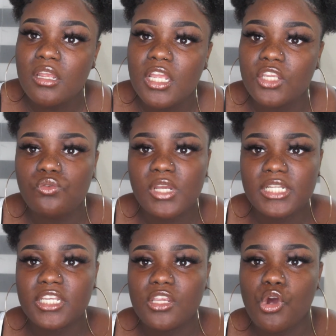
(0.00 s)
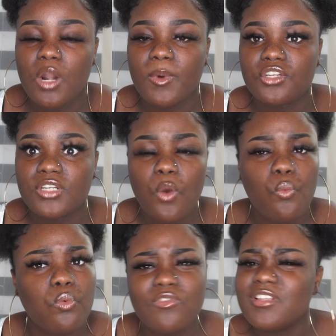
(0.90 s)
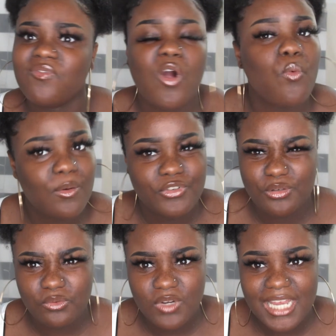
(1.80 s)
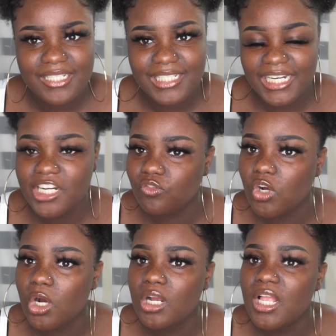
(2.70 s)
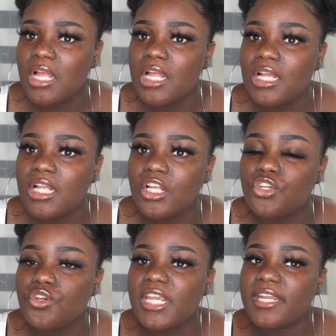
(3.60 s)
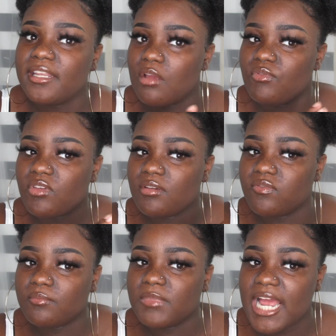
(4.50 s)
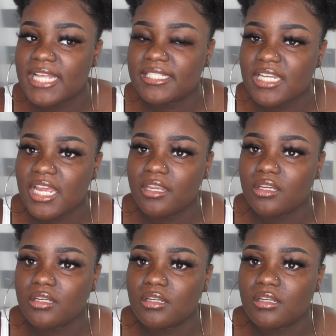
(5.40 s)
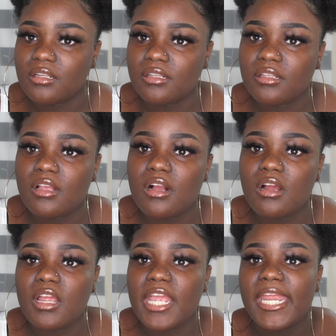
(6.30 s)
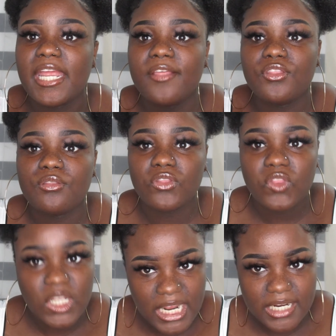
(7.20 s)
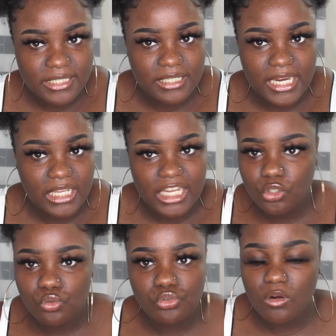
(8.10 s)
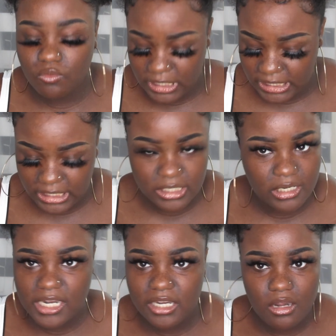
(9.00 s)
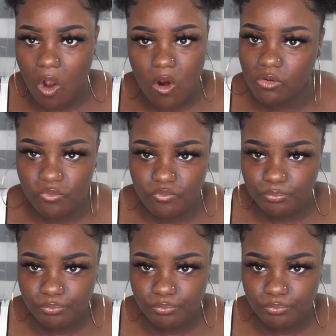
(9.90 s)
and you continue on about your day. First of all, why would you do that? Second of all, you're getting everything from last night and the next day. Like, you don't need all